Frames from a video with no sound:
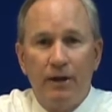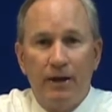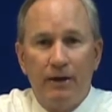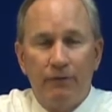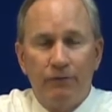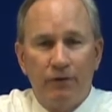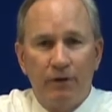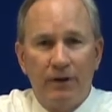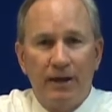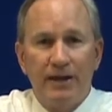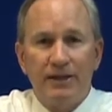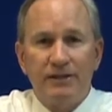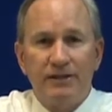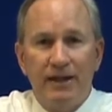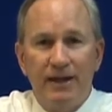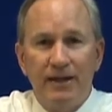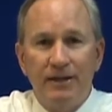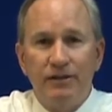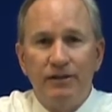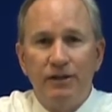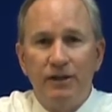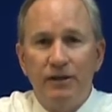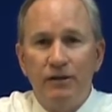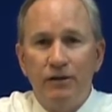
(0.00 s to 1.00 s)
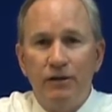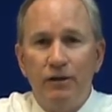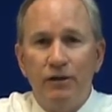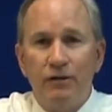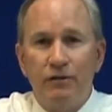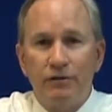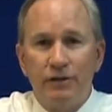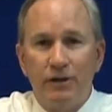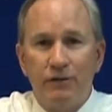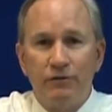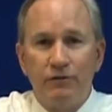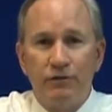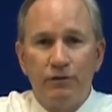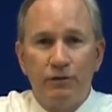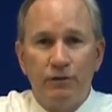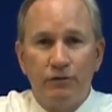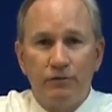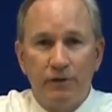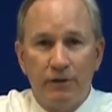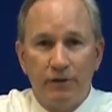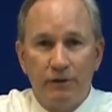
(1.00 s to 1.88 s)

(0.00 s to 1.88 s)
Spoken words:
and for the last 18 years, I've served